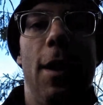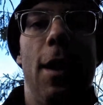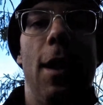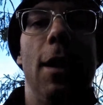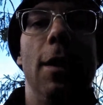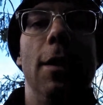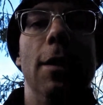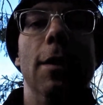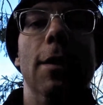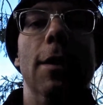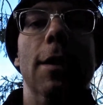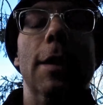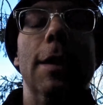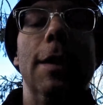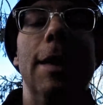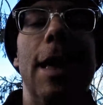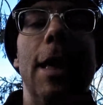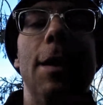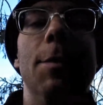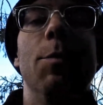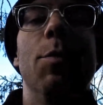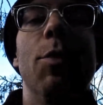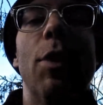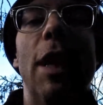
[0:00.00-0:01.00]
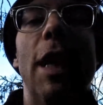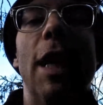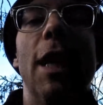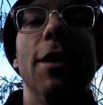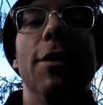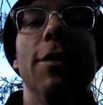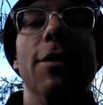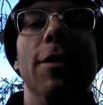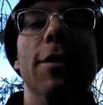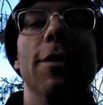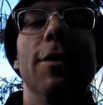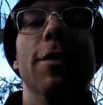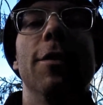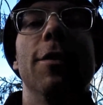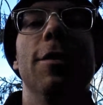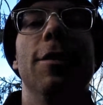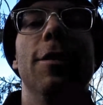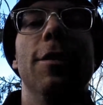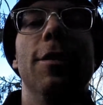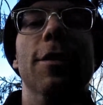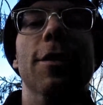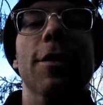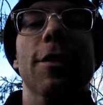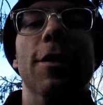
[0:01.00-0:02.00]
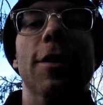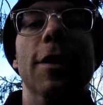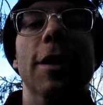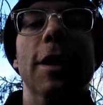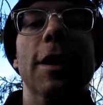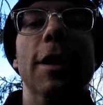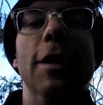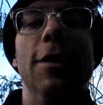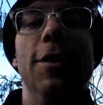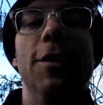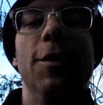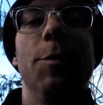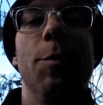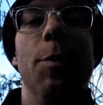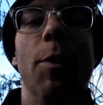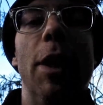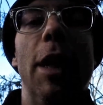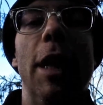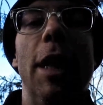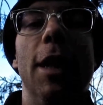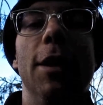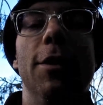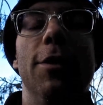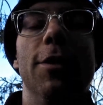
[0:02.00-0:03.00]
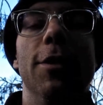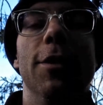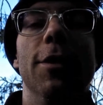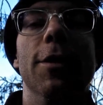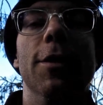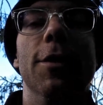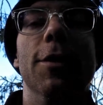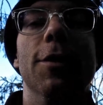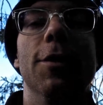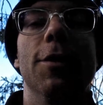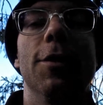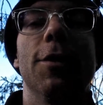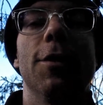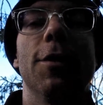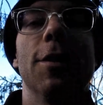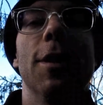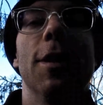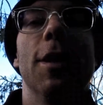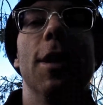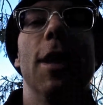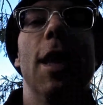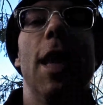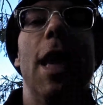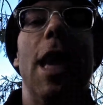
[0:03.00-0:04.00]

on dead branches, diseased branches,